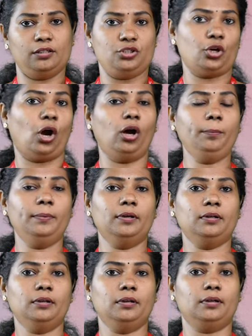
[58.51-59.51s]
job,
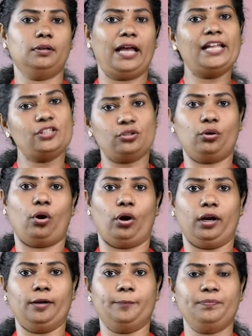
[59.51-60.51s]
and so
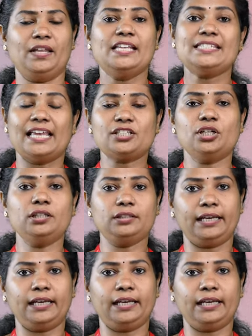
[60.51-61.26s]
on. Section